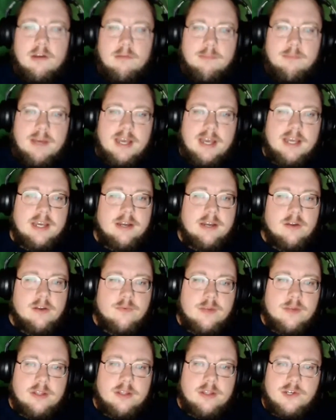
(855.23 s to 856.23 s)
Pagan, a
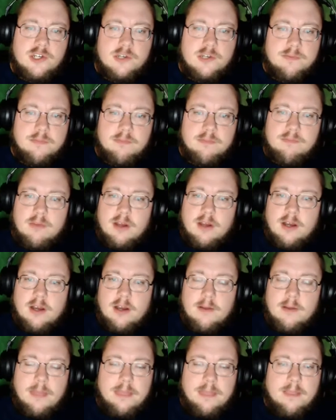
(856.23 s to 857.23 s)
religious,
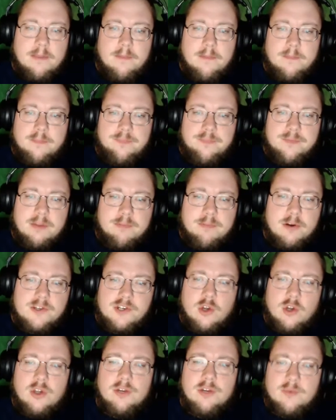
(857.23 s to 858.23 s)
uh, a
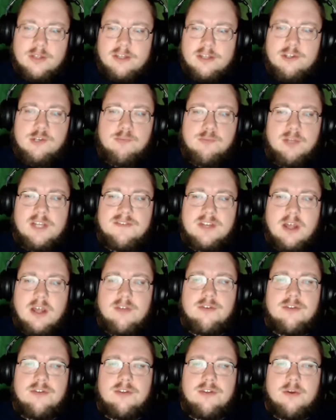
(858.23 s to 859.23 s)
person holding religious beliefs
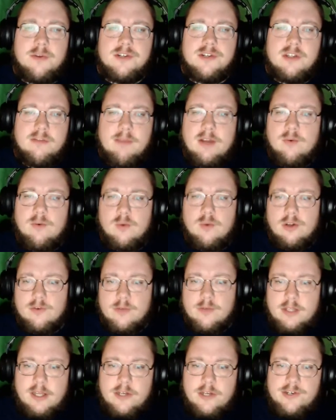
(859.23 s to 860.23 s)
other than those of the main world
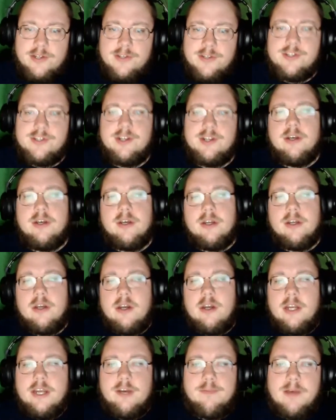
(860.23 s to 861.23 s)
religions.
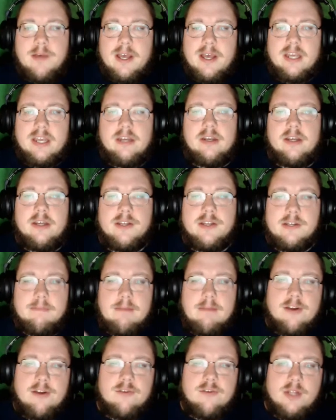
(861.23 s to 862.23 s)
Neo-pagan is a
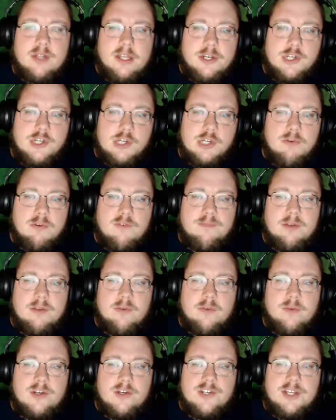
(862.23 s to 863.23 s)
modern religious
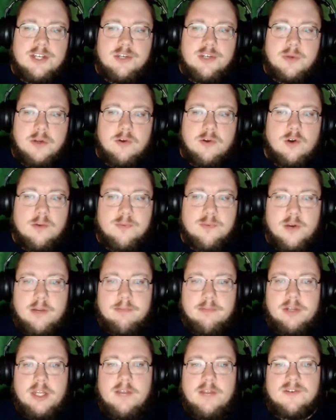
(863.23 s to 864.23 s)
movement which seeks to incorporate
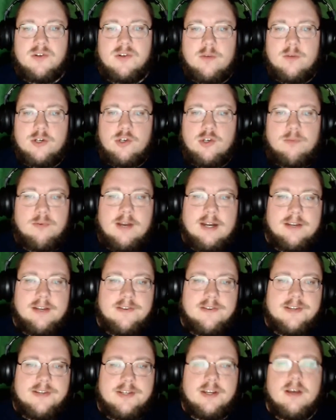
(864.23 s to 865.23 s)
beliefs or ritual
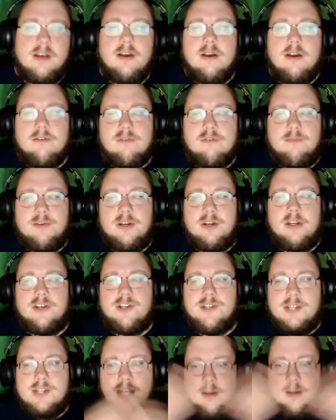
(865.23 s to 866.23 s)
practices from
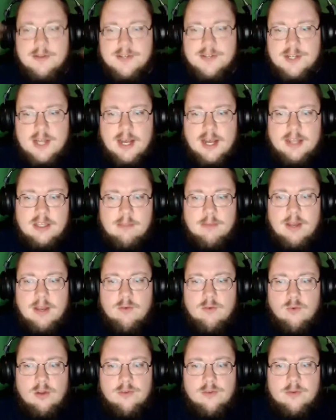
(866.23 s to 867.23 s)
traditions outside the
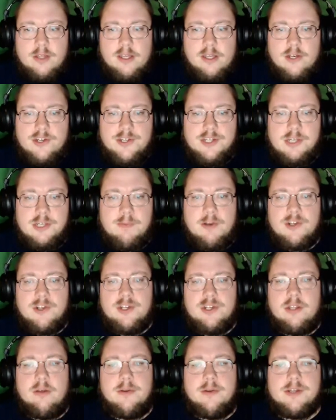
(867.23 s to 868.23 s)
main world religions,
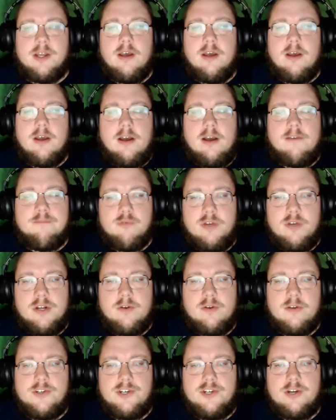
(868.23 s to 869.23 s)
especially those of
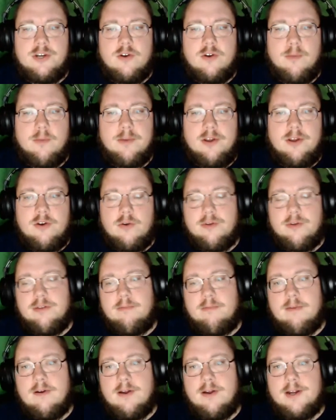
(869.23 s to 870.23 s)
pre-Christian Europe and North
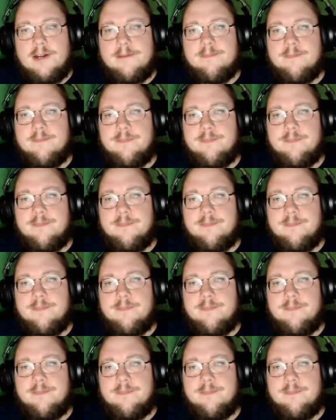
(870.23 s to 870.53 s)
America.